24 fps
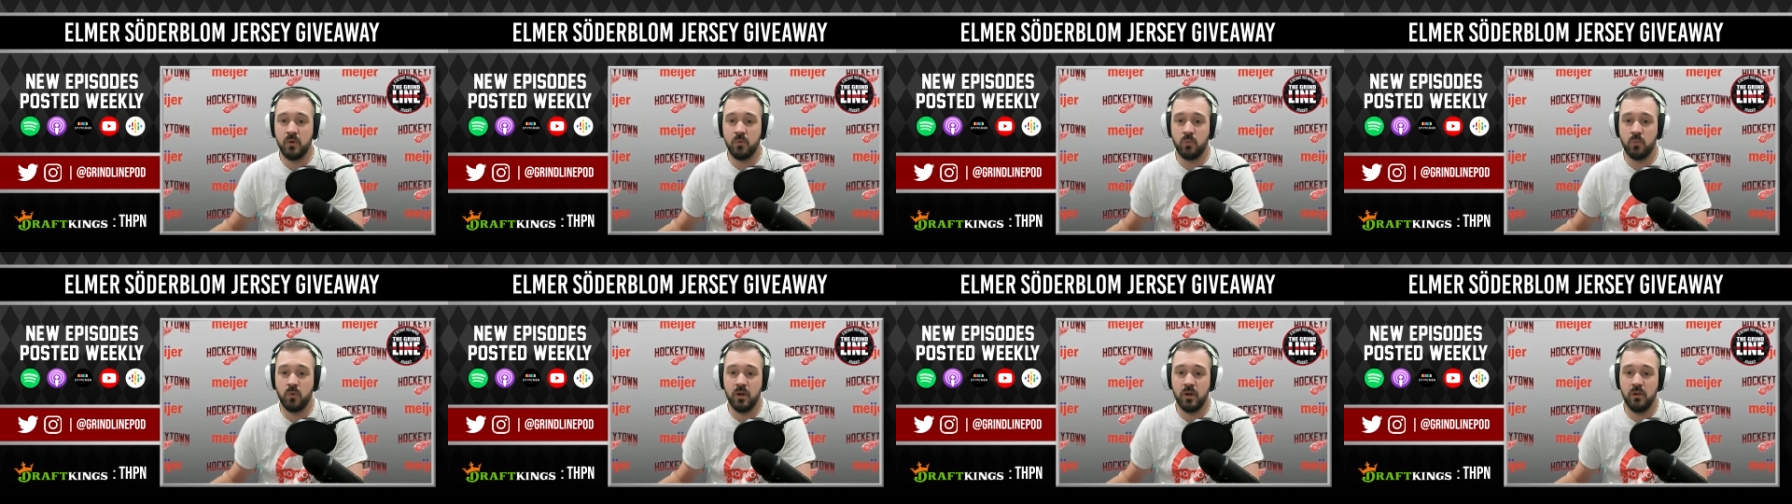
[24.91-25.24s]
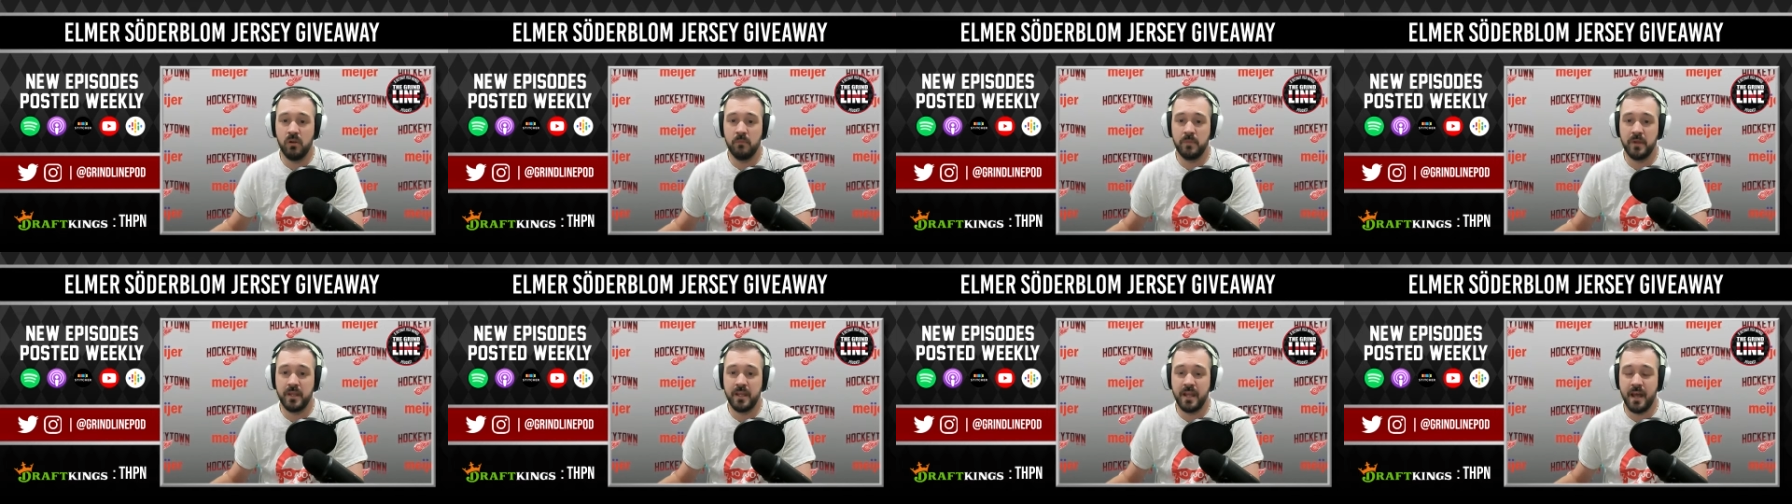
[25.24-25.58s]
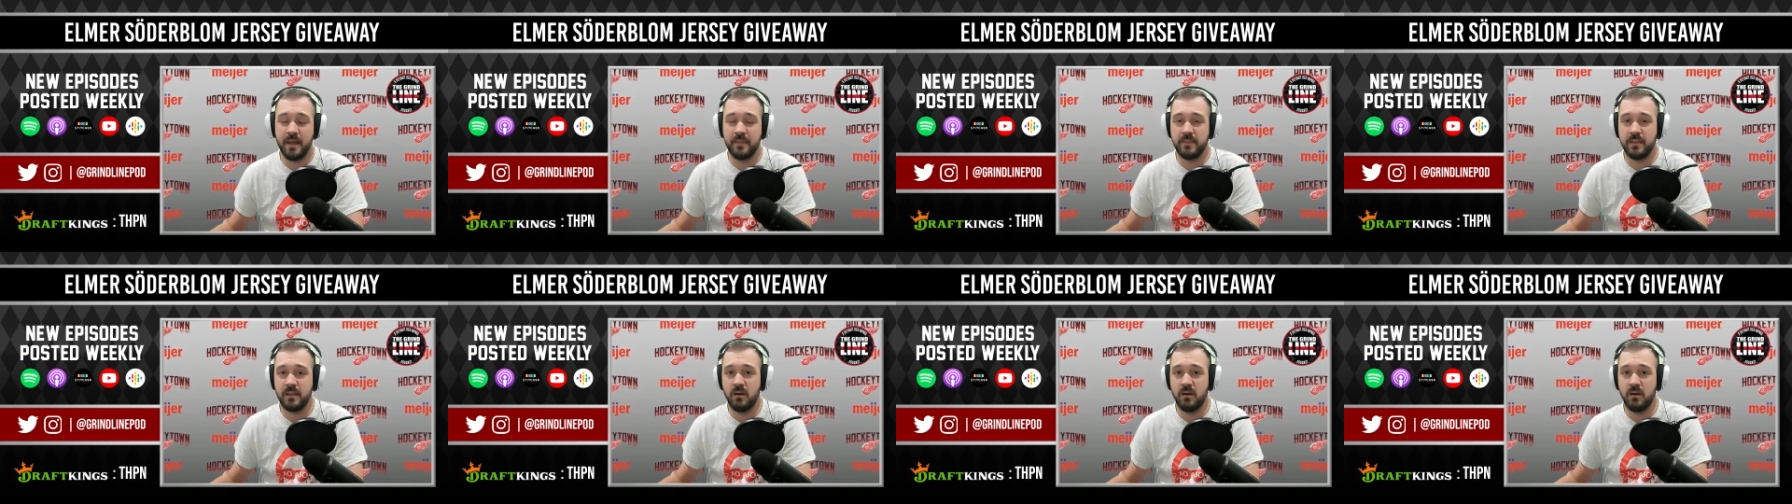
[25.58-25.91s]
will be
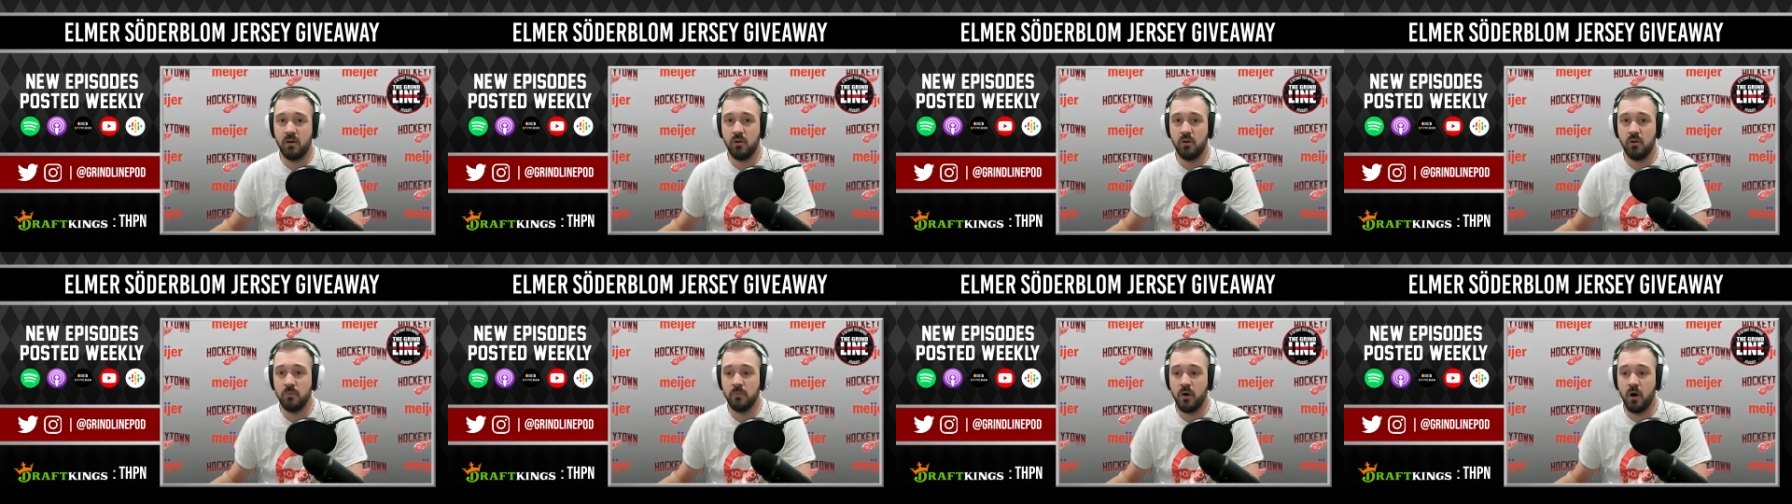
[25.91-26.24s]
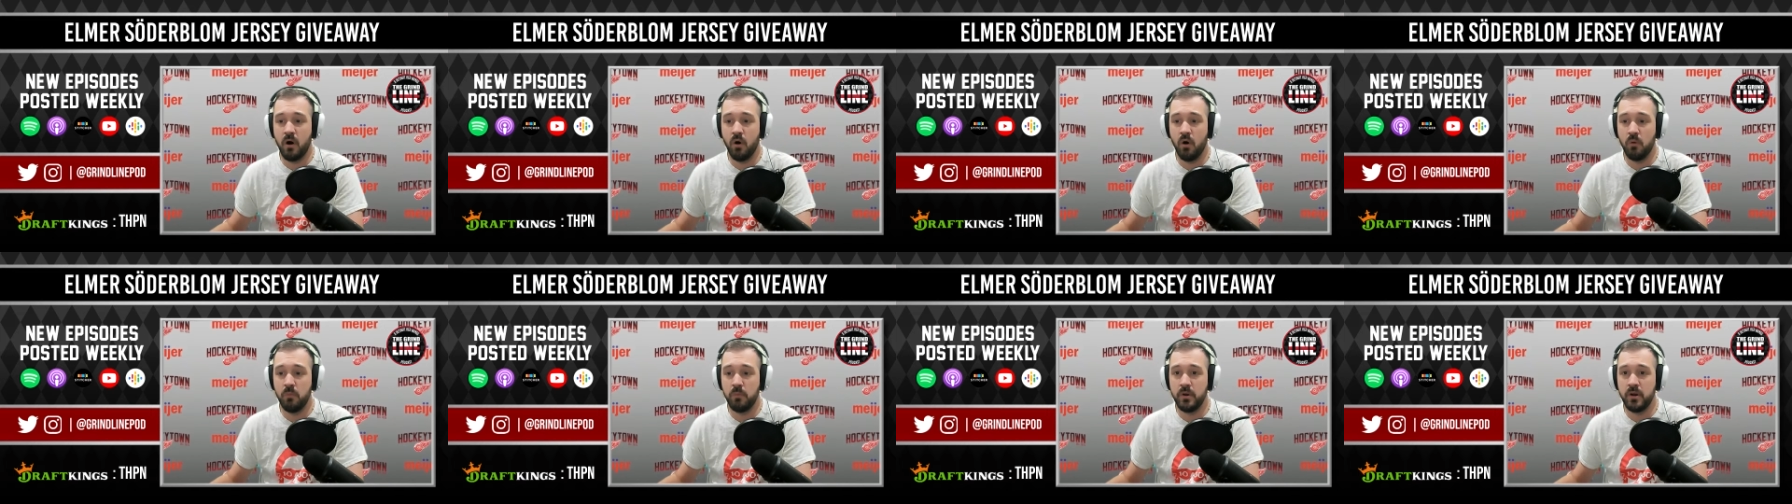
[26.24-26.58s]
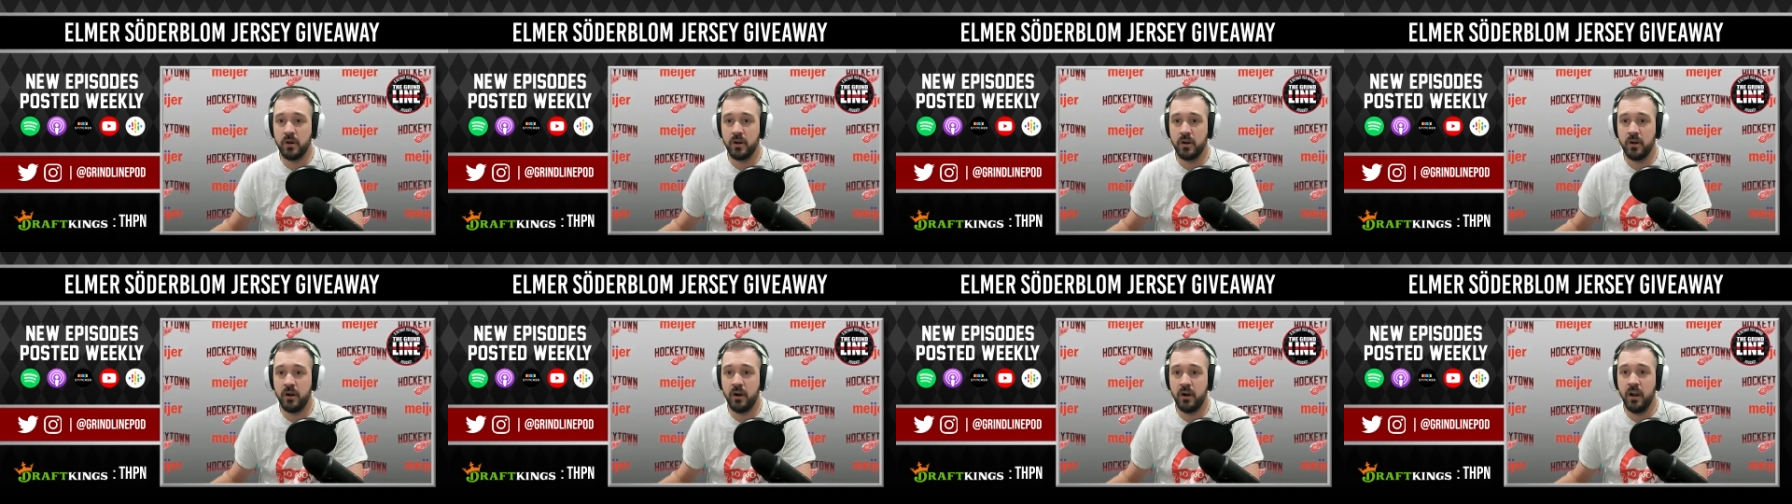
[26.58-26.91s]
at the home
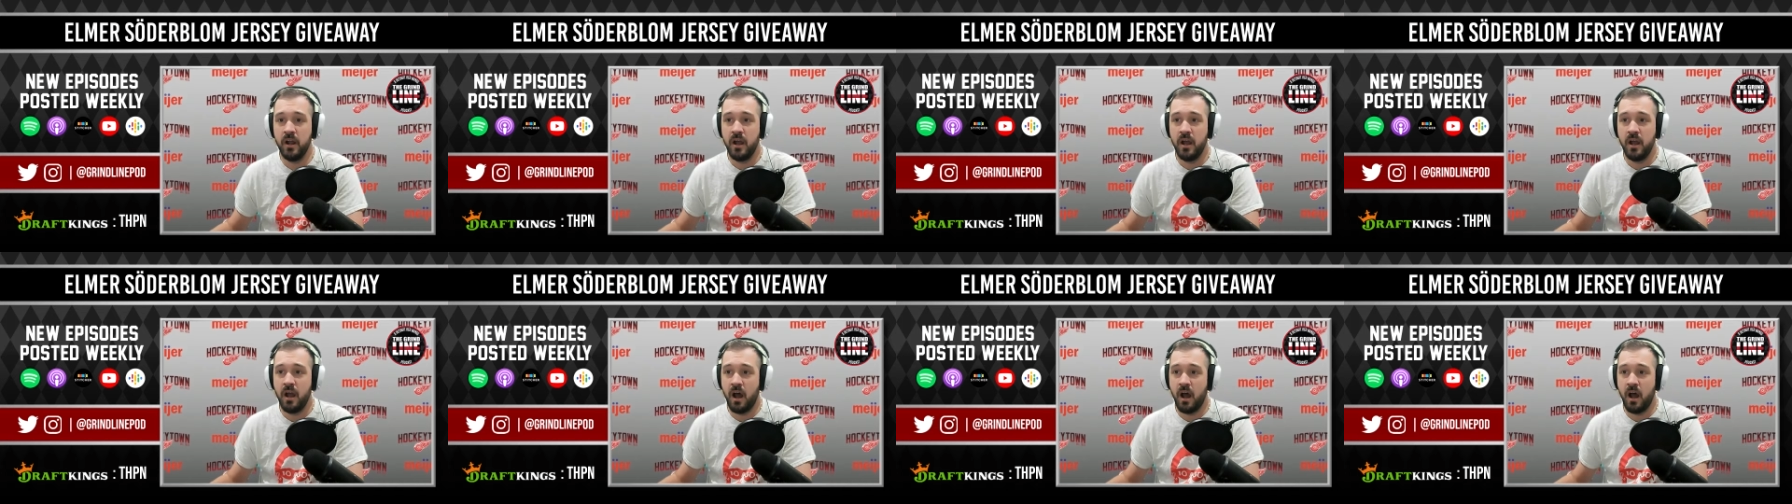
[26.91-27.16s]
opener.